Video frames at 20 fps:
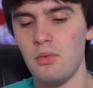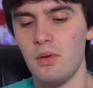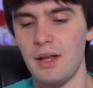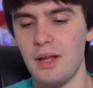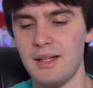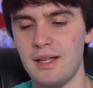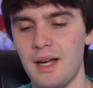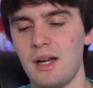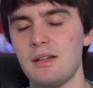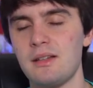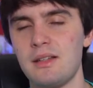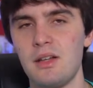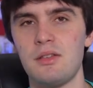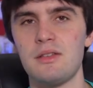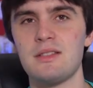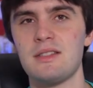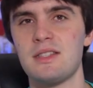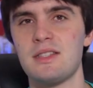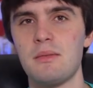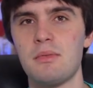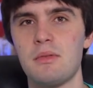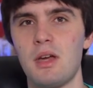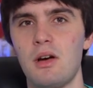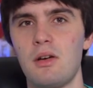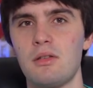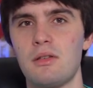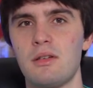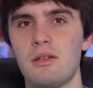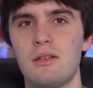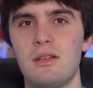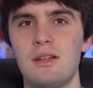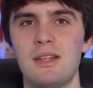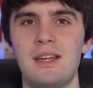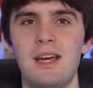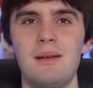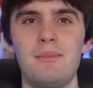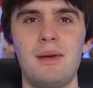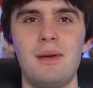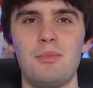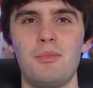Well, I got a deal in the zip code. And you
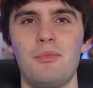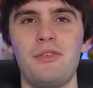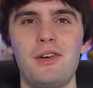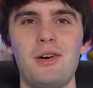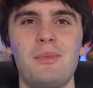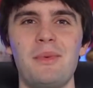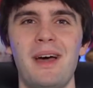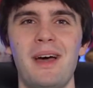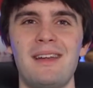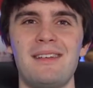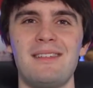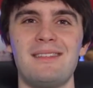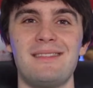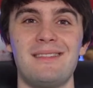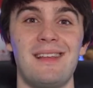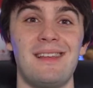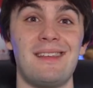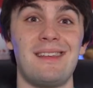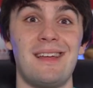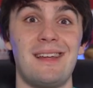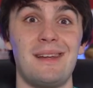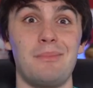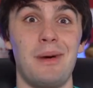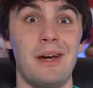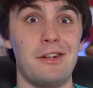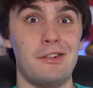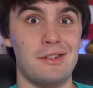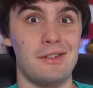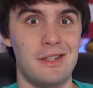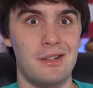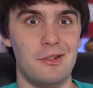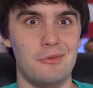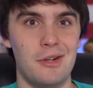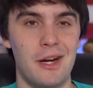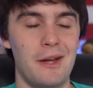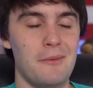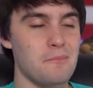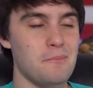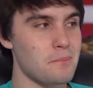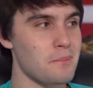kind of make them feel bad, and now they got to buy your deal,
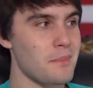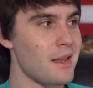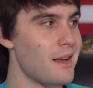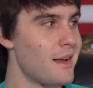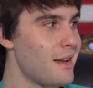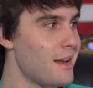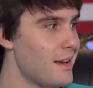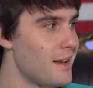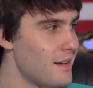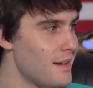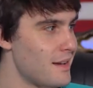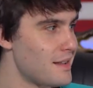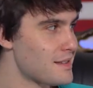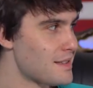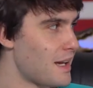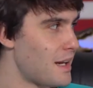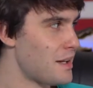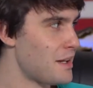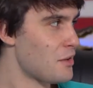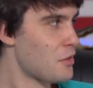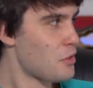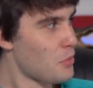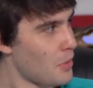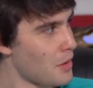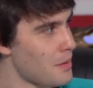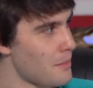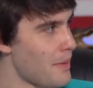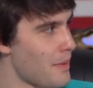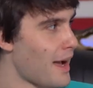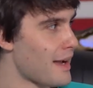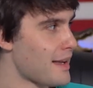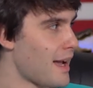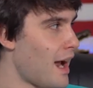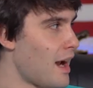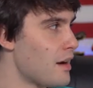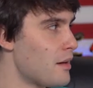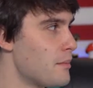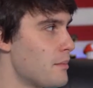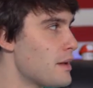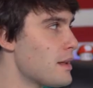right? It's kind of throwing it back
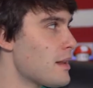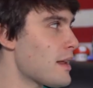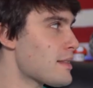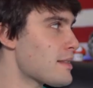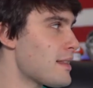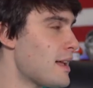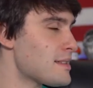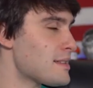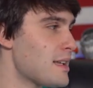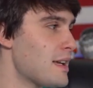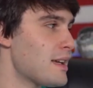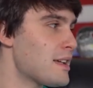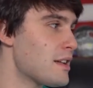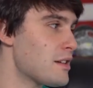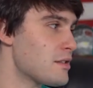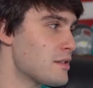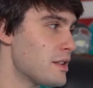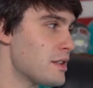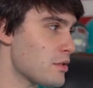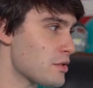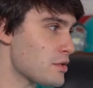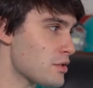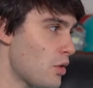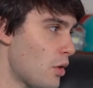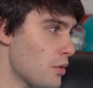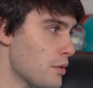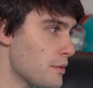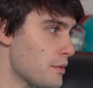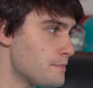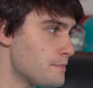at them, but like that's how you get your deal sold.